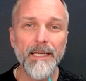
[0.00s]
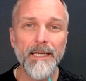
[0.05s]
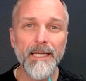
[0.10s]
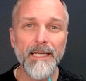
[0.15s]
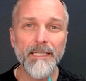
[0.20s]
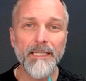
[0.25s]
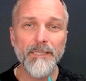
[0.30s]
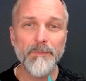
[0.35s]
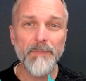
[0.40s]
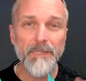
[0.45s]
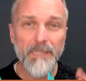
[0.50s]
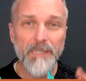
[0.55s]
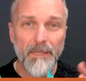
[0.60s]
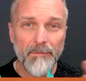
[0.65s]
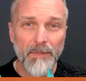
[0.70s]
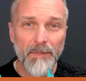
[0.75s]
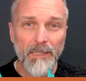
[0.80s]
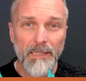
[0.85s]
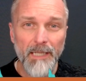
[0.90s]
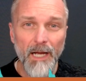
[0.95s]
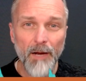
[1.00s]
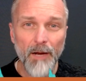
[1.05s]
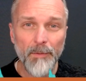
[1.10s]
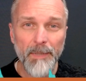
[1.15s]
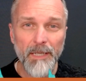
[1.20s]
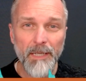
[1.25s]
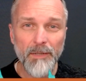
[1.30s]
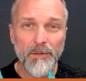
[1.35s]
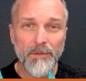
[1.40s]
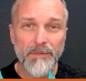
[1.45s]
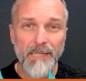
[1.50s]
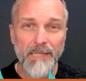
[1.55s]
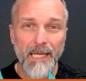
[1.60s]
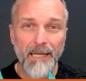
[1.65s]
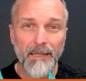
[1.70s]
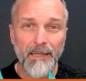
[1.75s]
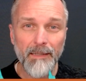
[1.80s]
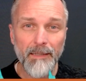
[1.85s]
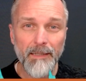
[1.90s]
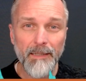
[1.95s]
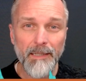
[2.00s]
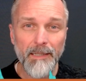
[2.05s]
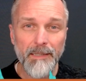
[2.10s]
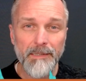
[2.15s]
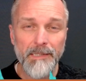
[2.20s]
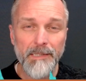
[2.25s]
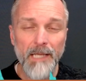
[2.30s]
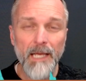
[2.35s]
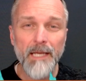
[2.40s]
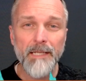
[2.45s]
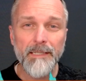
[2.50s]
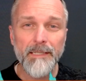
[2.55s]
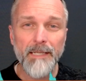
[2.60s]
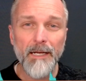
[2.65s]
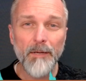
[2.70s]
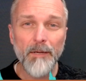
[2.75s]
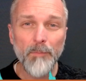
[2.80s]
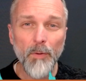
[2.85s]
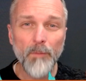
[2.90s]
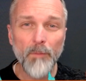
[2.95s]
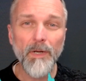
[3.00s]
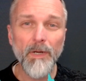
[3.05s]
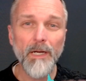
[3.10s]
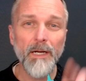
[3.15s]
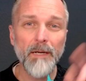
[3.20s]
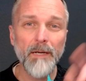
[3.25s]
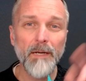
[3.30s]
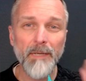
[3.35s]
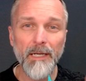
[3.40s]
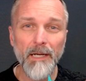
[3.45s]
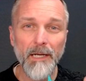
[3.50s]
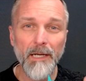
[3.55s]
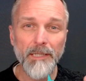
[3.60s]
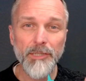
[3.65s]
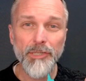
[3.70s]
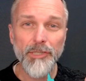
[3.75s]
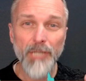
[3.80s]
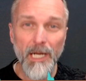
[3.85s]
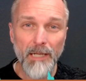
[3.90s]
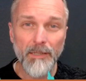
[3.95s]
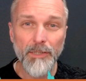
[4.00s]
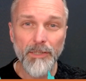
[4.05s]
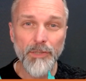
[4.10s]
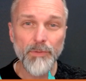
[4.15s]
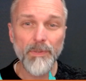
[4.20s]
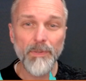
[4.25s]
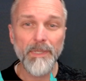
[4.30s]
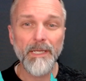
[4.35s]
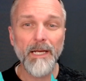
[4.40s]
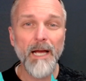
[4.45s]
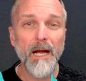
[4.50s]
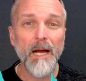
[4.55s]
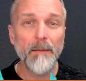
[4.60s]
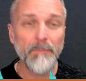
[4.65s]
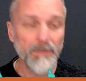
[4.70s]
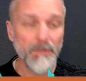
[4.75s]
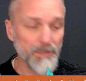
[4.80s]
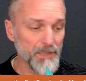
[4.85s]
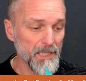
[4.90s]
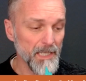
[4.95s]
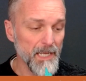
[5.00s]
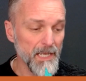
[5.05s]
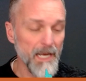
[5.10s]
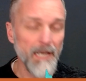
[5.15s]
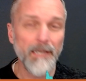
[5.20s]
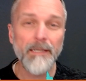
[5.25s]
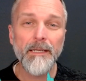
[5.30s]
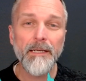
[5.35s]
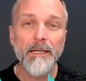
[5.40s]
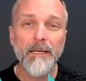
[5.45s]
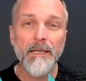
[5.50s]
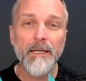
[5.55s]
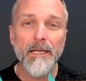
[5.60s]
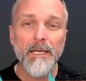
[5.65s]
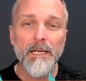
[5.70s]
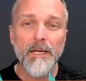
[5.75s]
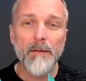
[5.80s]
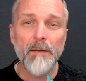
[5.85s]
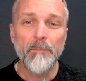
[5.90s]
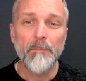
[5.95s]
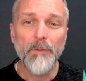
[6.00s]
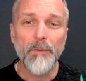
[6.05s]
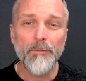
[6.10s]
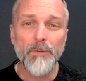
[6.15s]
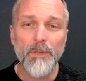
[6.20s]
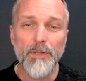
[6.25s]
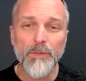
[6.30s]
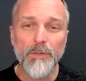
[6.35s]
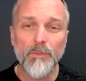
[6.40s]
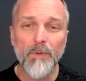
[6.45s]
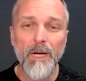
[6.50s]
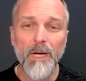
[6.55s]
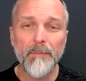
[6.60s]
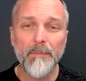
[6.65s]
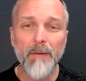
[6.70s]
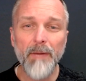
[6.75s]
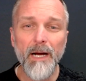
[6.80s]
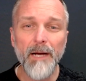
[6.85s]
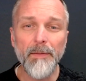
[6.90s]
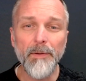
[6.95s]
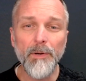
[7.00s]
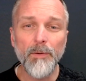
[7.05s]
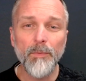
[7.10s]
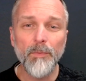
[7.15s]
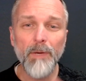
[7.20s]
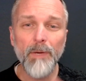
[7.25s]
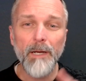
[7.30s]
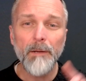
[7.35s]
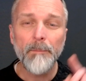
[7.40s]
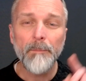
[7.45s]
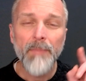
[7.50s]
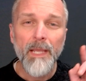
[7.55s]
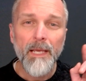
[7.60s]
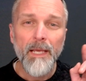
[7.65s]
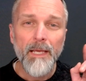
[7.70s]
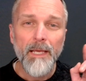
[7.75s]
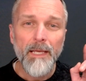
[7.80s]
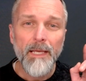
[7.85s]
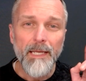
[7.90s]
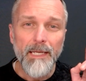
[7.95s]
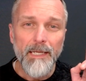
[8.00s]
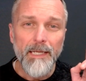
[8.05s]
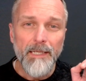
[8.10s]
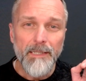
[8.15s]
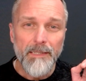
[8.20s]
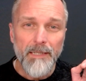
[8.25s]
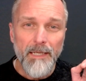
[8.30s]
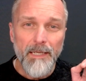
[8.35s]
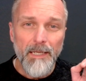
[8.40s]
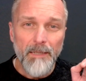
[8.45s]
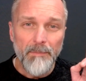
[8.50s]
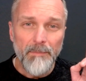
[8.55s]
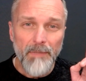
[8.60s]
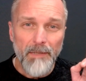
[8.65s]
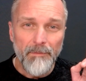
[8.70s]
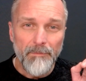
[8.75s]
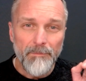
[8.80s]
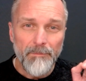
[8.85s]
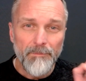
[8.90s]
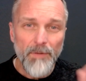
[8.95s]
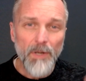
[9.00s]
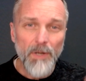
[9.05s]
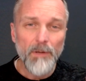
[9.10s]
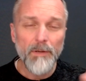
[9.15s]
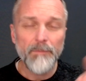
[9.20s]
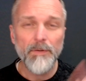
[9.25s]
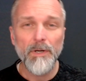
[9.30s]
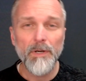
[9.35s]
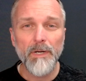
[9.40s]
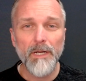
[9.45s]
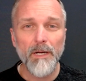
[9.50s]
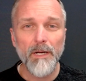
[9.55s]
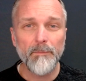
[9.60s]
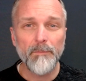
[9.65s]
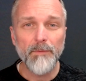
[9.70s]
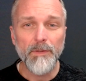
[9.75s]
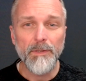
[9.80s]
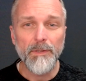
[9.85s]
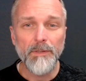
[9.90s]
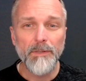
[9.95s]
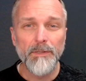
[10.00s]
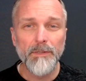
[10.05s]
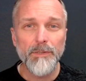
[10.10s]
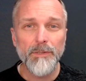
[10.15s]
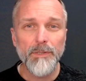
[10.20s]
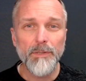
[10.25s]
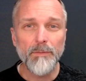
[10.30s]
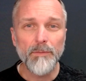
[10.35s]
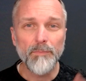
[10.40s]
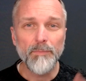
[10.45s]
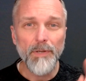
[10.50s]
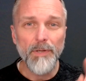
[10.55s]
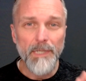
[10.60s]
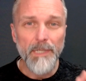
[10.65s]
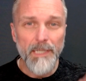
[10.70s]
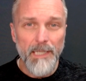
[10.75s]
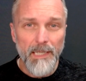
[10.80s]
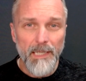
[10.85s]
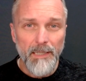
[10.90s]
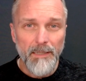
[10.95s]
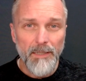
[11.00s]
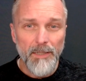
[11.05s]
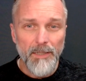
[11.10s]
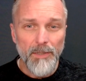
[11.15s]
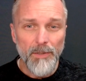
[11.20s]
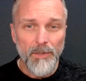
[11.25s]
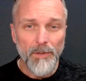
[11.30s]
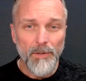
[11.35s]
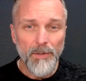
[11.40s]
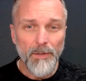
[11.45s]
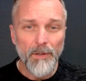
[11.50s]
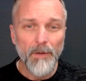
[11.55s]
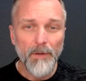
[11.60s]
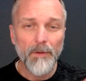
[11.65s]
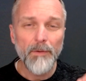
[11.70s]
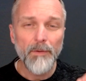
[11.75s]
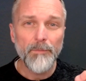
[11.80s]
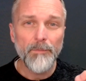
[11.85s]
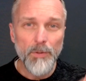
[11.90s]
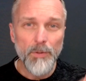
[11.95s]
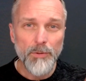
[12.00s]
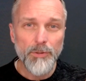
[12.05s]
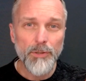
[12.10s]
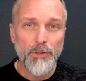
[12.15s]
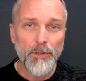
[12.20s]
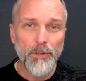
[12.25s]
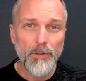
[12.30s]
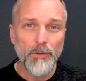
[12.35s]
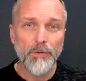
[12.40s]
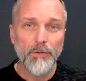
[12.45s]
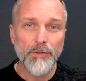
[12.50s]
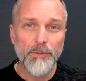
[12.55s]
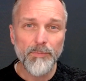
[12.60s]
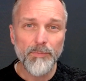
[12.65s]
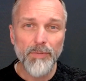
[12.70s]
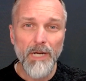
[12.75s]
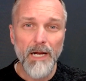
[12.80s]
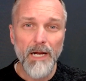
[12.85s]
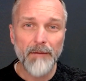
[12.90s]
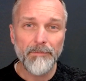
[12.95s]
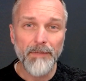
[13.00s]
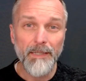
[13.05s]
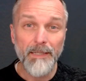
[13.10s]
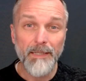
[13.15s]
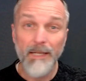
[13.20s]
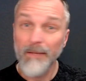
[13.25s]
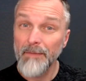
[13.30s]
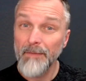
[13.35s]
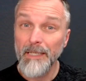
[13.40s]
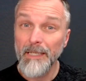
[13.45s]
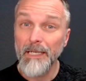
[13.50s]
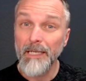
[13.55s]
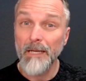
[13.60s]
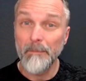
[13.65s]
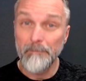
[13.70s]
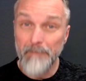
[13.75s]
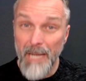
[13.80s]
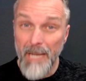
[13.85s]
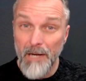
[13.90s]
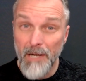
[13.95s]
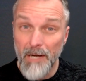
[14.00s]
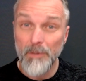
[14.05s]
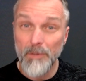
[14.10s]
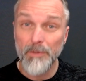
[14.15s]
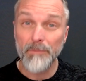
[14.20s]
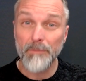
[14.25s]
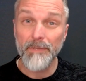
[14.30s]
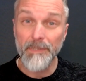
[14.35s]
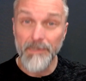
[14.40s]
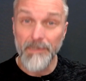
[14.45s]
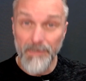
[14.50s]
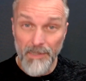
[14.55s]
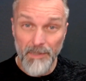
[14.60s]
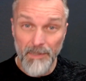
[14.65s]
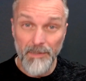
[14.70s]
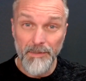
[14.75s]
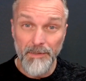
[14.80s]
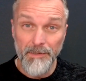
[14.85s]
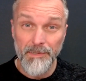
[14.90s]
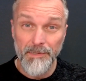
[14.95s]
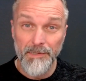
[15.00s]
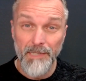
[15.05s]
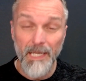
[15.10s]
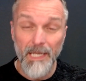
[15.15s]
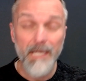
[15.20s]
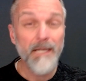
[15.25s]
and specifically how we can use analytics to help overcome a challenge with accomplishing that. But first, why bother? Well, it can be very, very helpful to predict your future gross profit and then compare the results